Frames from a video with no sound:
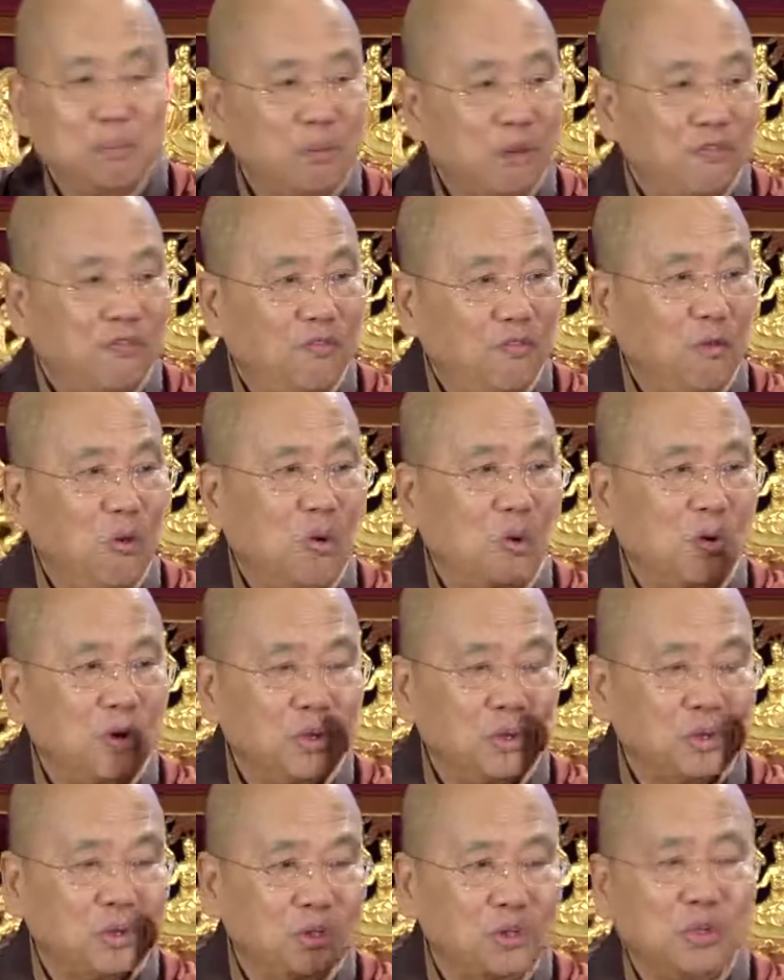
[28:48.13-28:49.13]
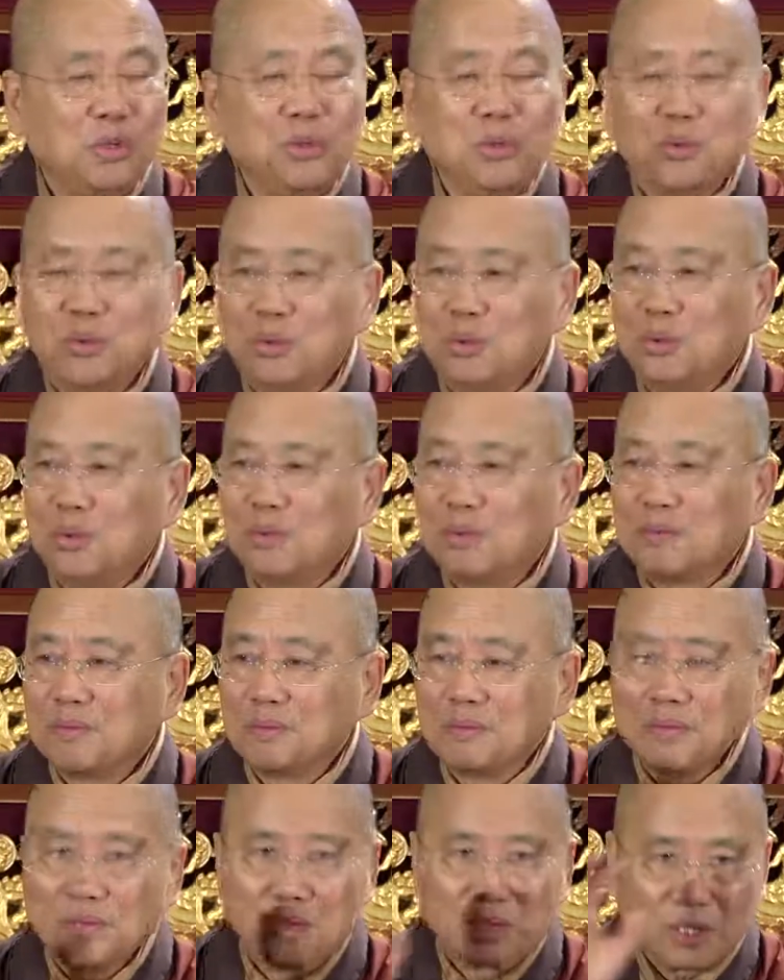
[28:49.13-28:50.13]
Before you
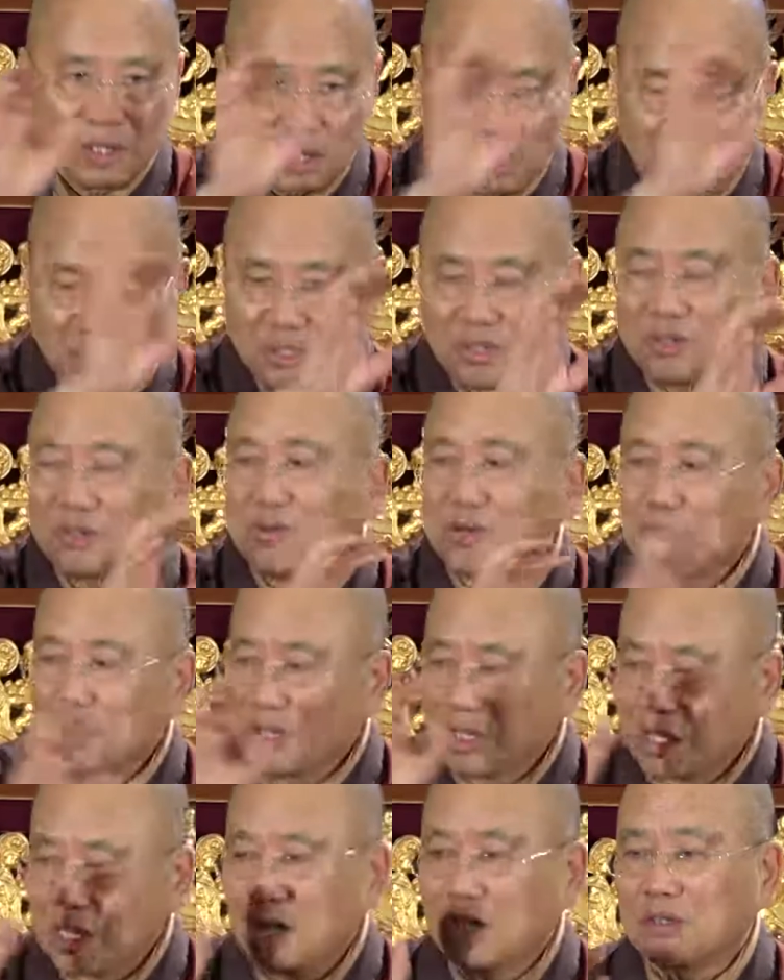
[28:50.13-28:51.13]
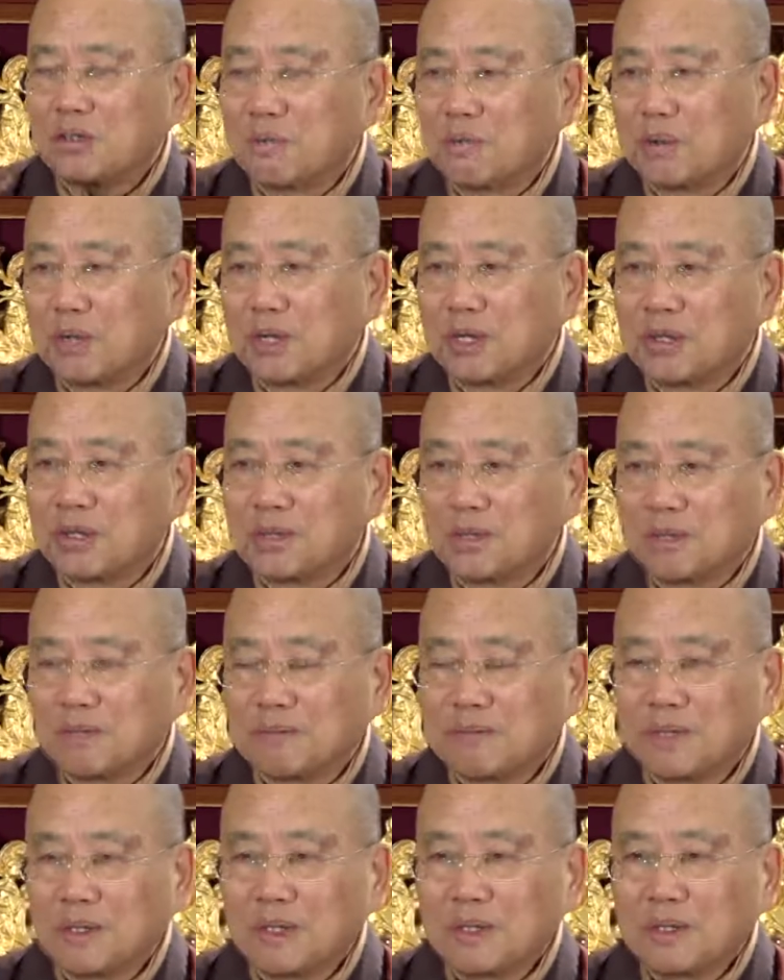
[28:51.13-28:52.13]
do concentration and
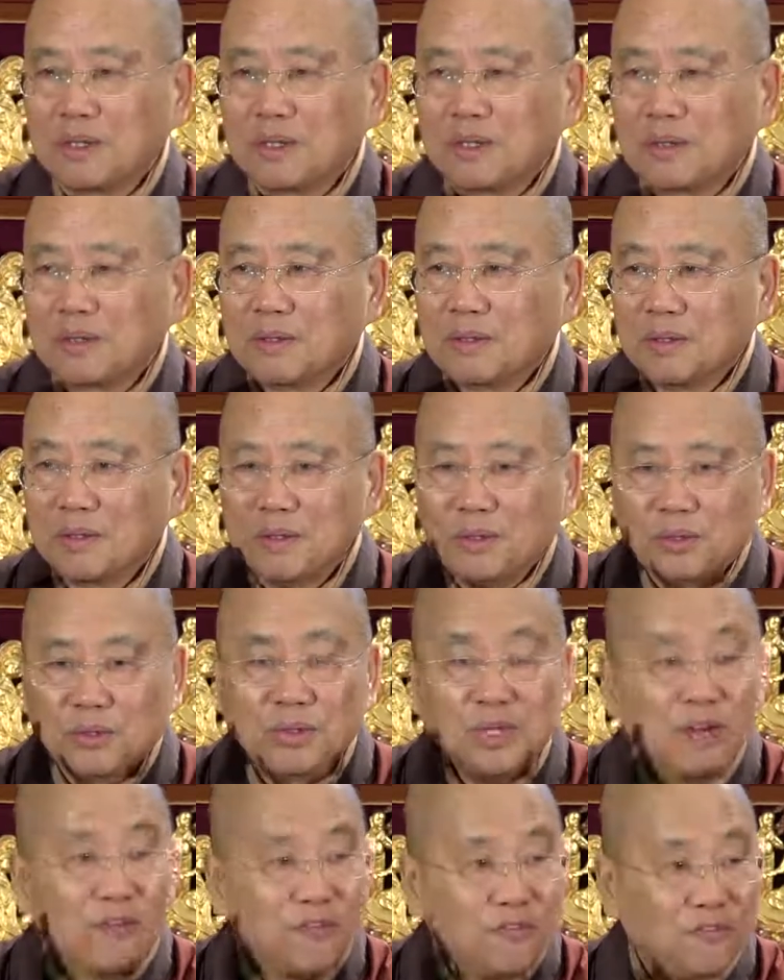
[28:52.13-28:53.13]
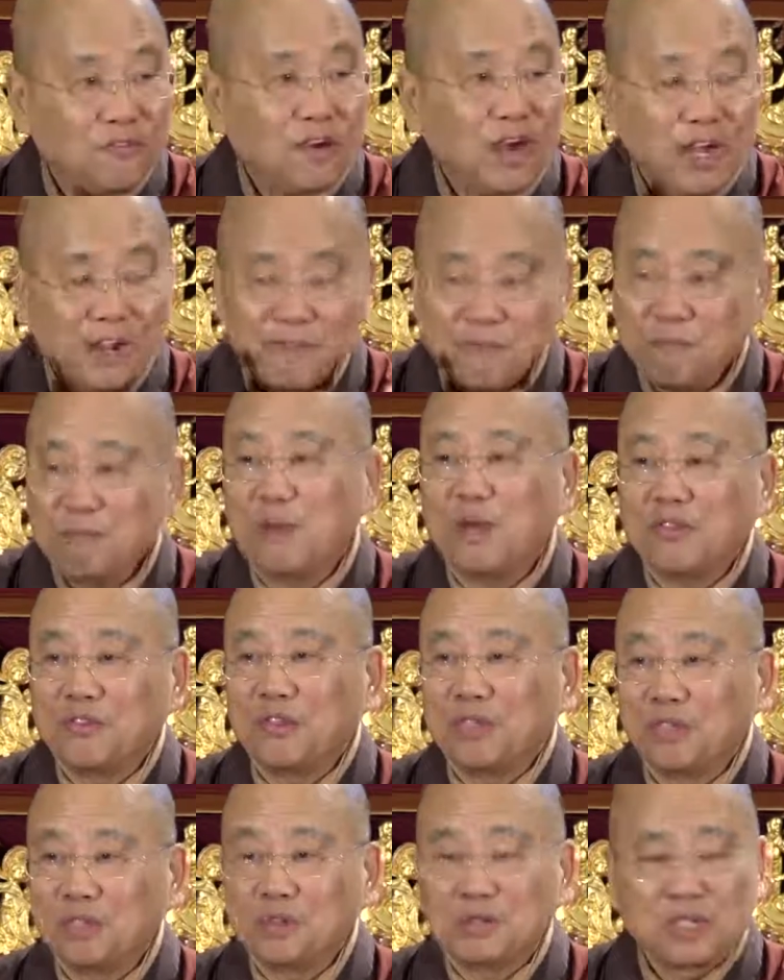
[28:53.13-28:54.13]
contemplation, you need 5
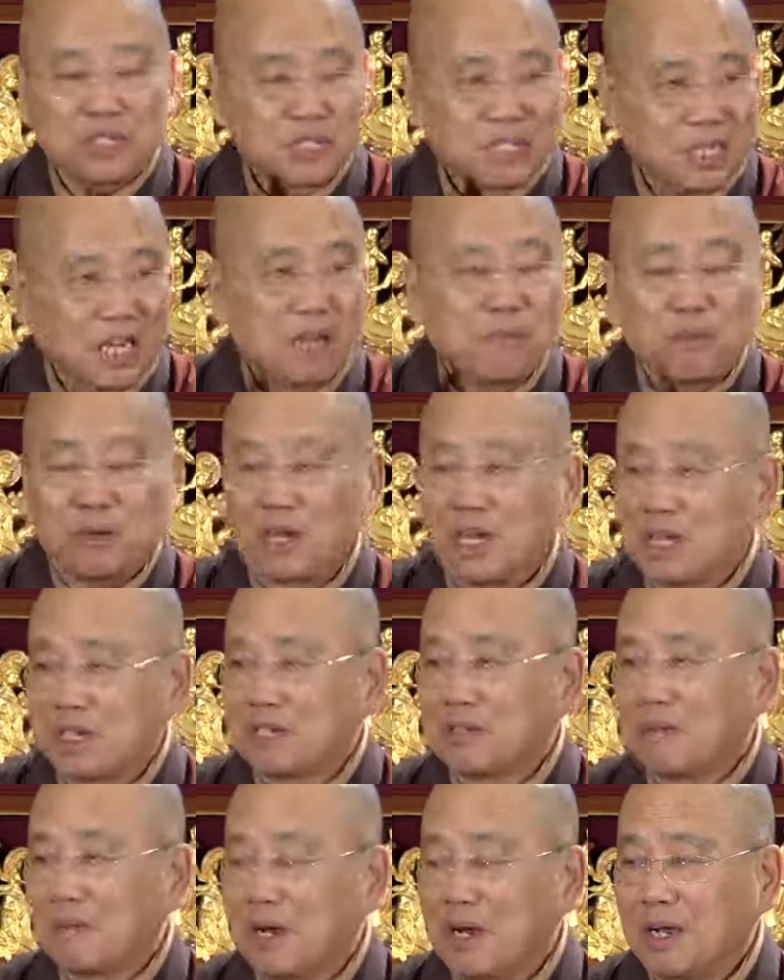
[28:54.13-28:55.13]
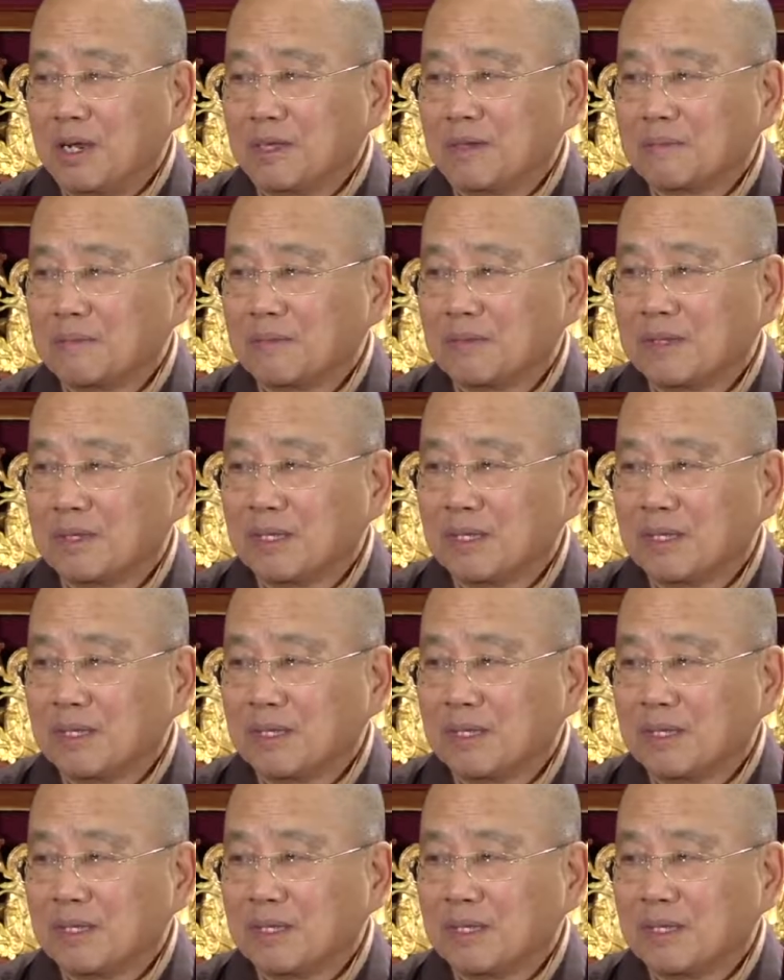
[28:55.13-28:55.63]
methods to stabilize the mind.